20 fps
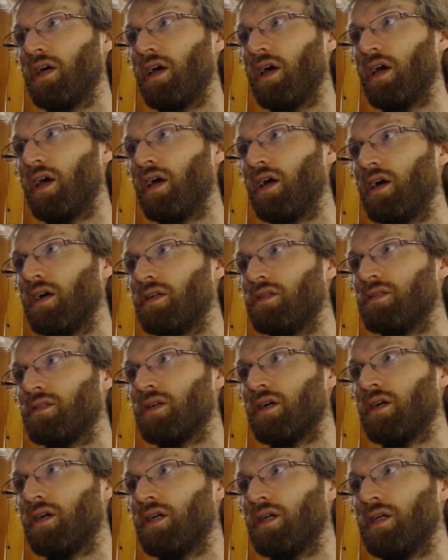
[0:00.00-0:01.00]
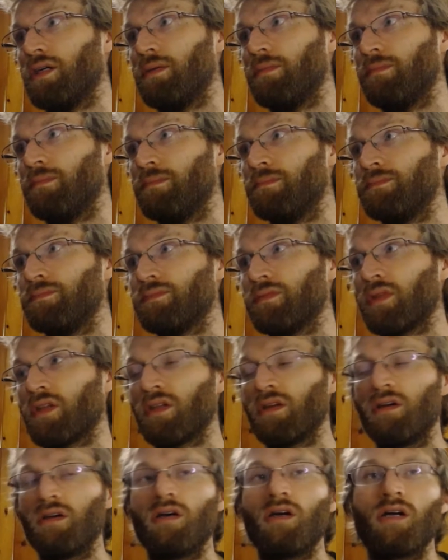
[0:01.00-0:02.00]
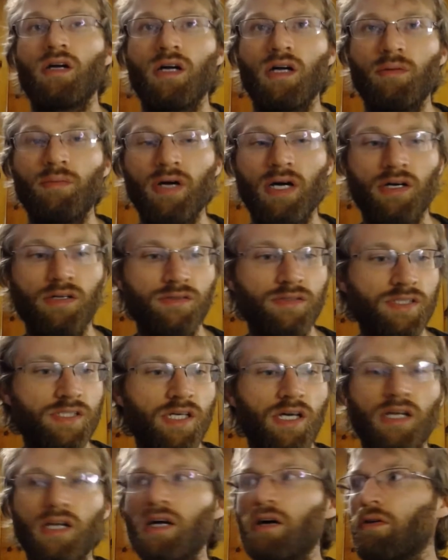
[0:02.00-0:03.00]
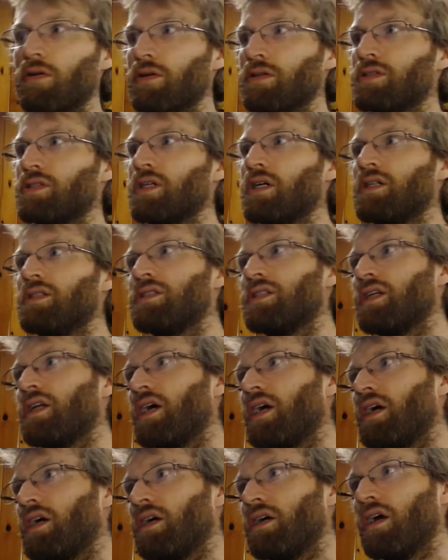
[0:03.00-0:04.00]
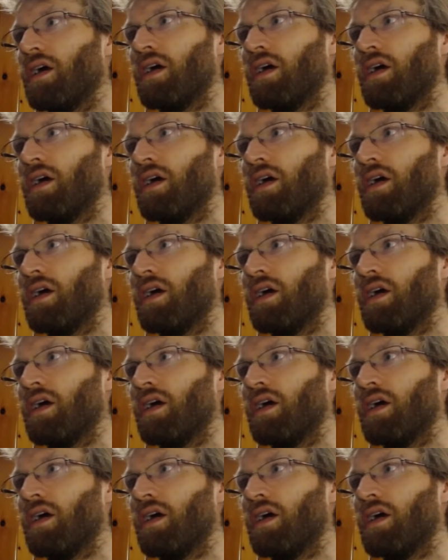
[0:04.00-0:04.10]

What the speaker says: and I got about 10 hours done today,